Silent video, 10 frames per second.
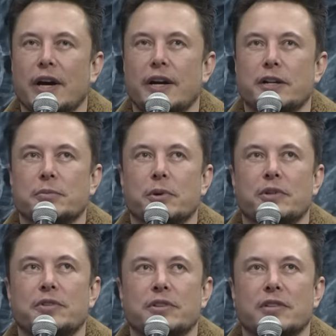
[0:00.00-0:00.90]
I
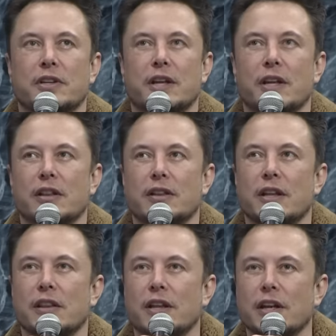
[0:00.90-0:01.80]
experts is that they, they
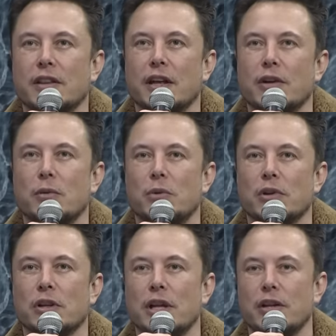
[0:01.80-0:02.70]
think they know more
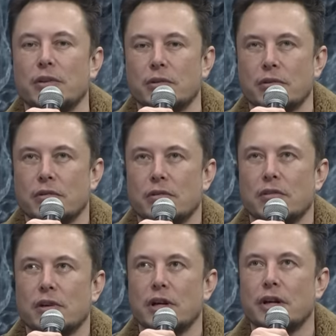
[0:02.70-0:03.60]
than they do.
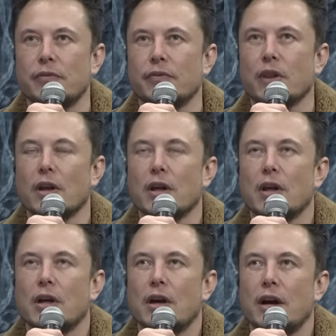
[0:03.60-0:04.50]
Um,
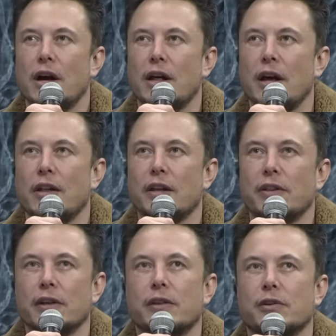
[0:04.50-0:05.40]
and they
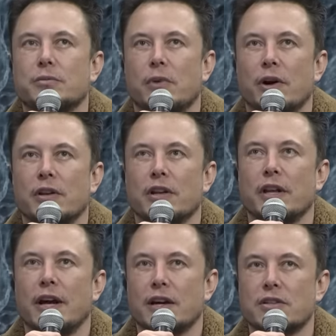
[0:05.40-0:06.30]
think they're smarter than
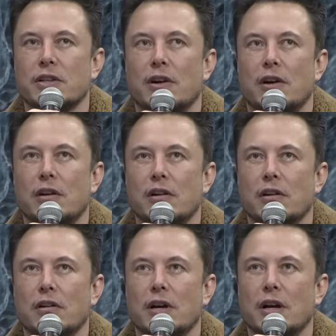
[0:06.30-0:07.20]
they actually are.
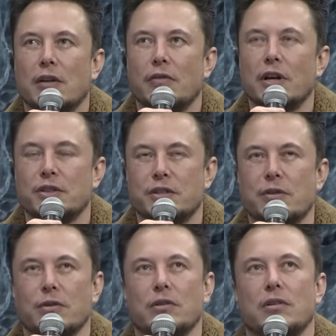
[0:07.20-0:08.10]
Um, in
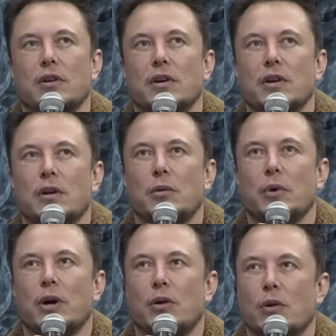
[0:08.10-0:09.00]
general,
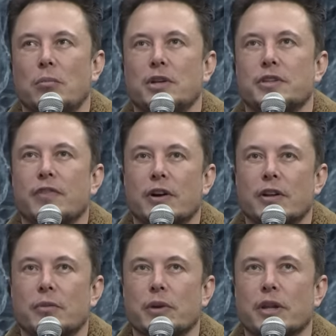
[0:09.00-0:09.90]
we are all much smarter
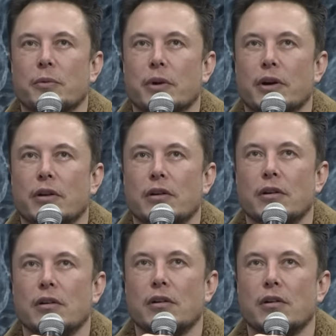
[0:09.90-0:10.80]
than we think we are.
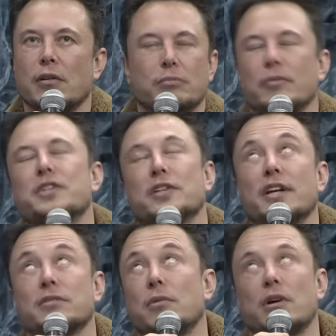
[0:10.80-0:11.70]
But much
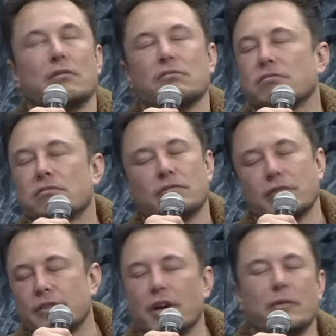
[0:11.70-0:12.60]
less smart,
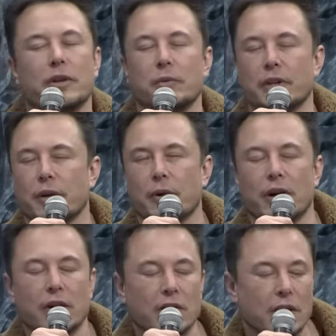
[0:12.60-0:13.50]
dumber than we think we
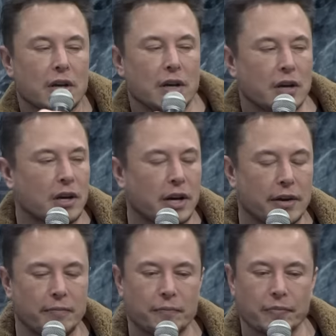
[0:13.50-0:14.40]
are.
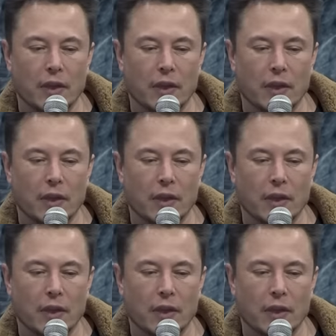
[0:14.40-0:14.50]
Um,